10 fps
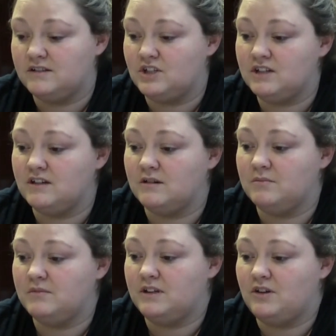
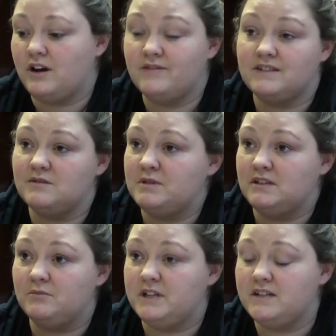gym, obviously has been
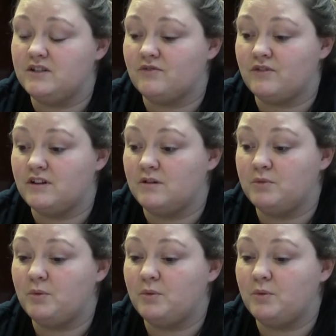a little bit easier for them,